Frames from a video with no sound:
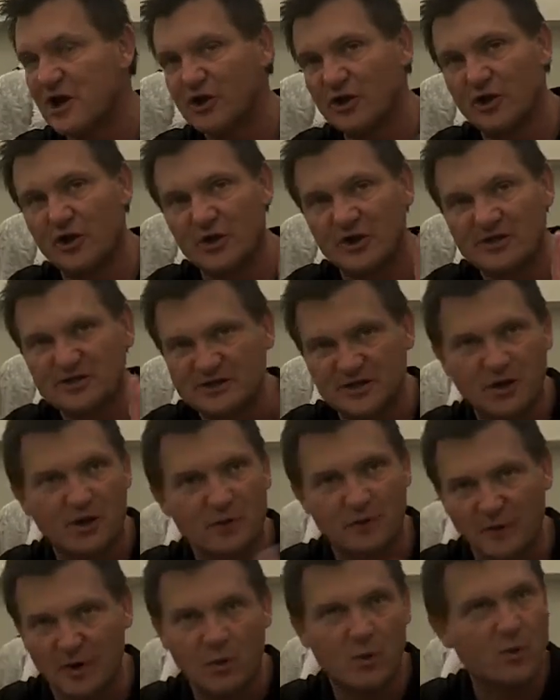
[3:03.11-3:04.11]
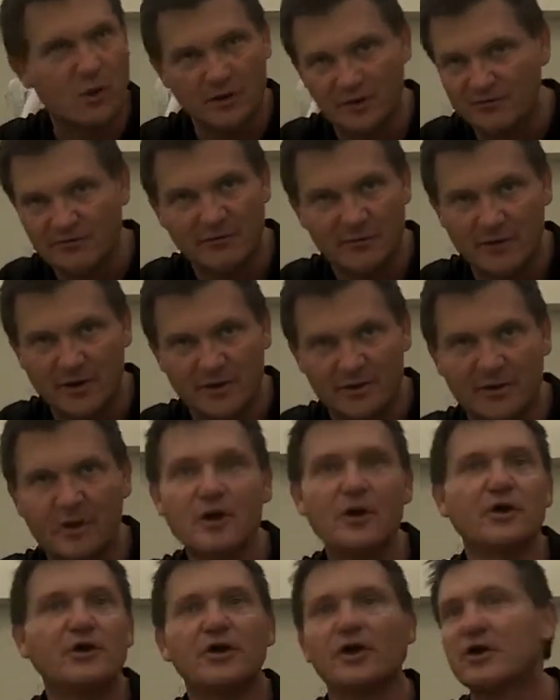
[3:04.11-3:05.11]
You're gonna see her be a wonderful mother.
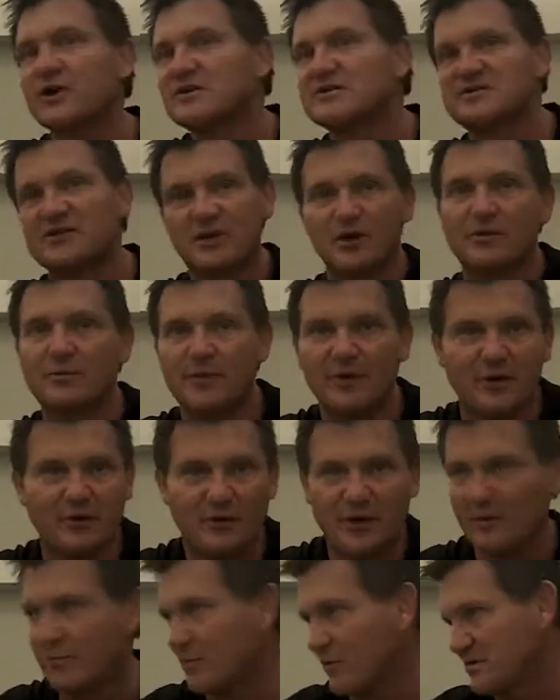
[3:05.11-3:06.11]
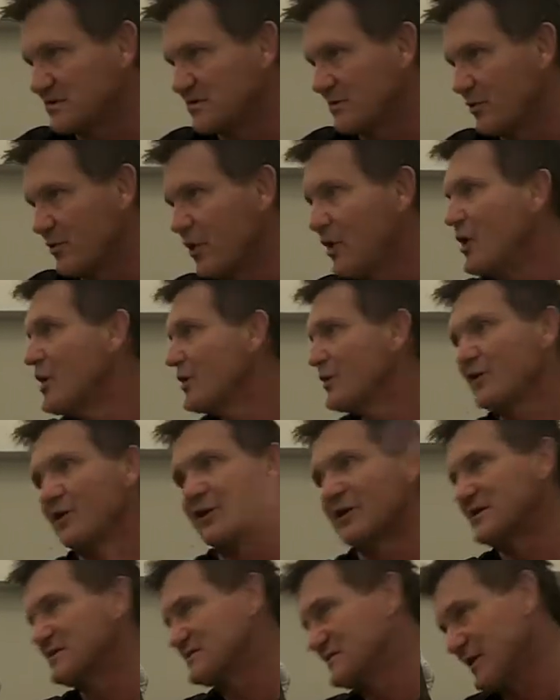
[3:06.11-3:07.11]
You're gonna see her be a great principal. You're
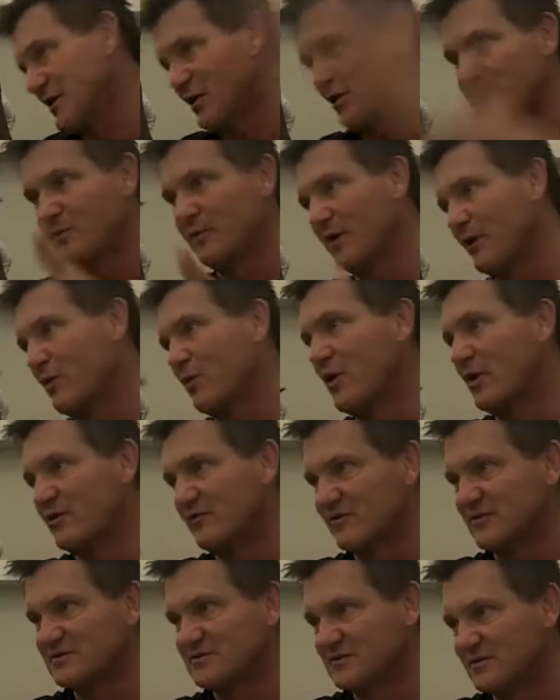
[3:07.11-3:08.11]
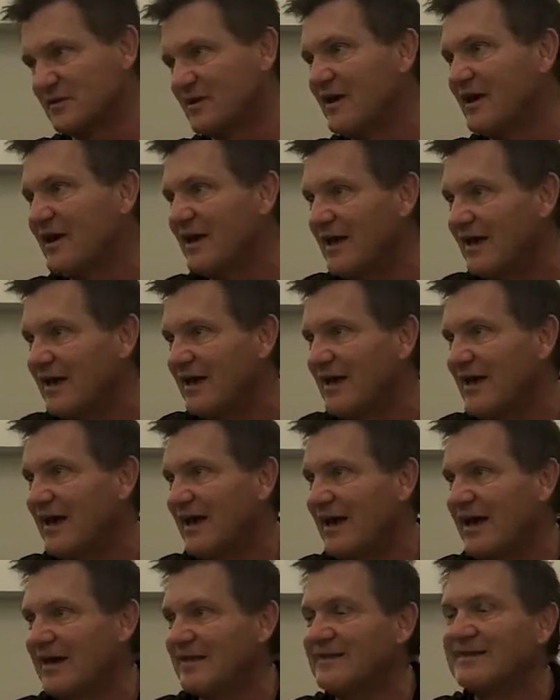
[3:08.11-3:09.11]
gonna see her be a wonderful.
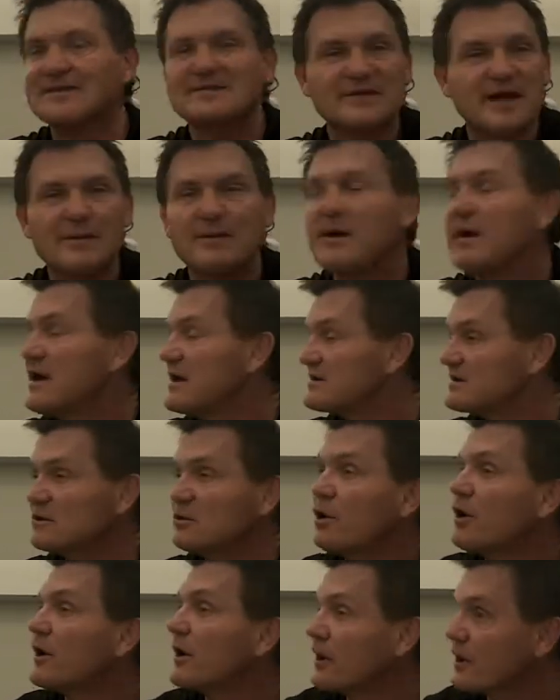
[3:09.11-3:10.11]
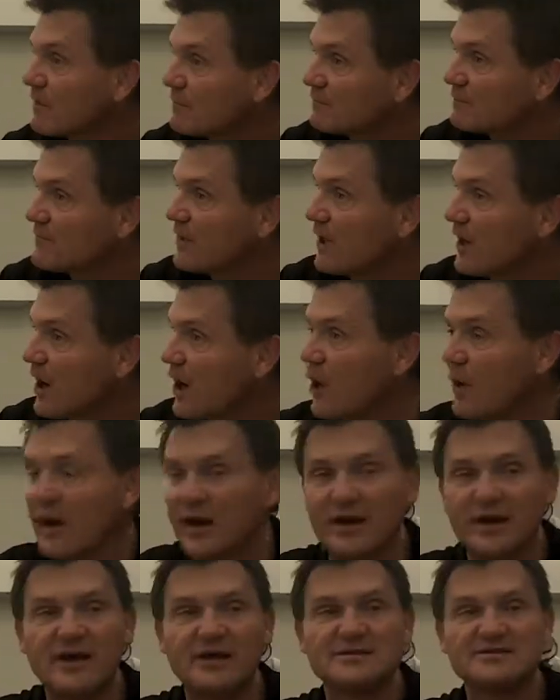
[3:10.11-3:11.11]
And same, he's a lawyer, you know,
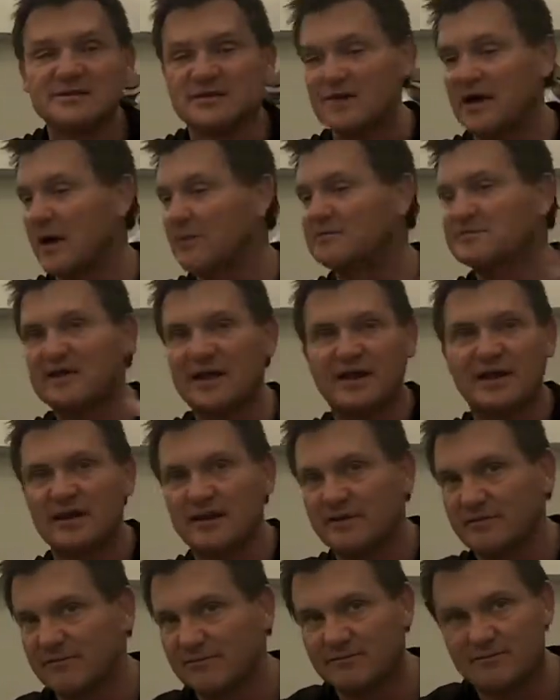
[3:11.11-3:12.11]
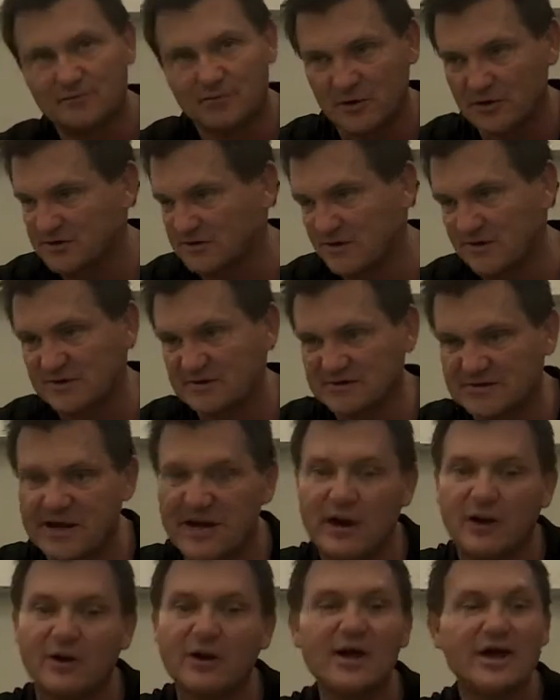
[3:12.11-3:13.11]
and he's an outstanding person in this
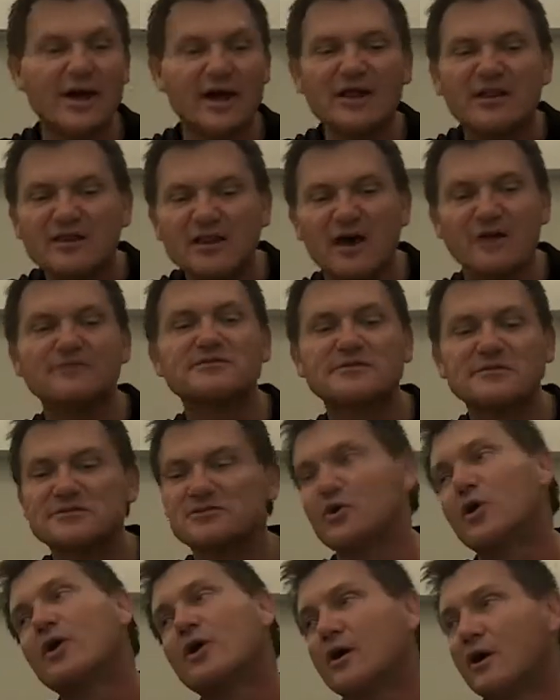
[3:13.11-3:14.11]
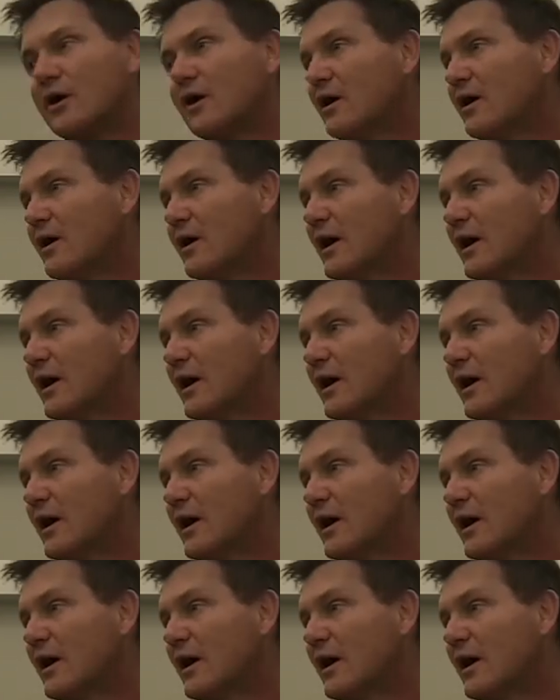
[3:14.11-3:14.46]
town. He loves his daughter.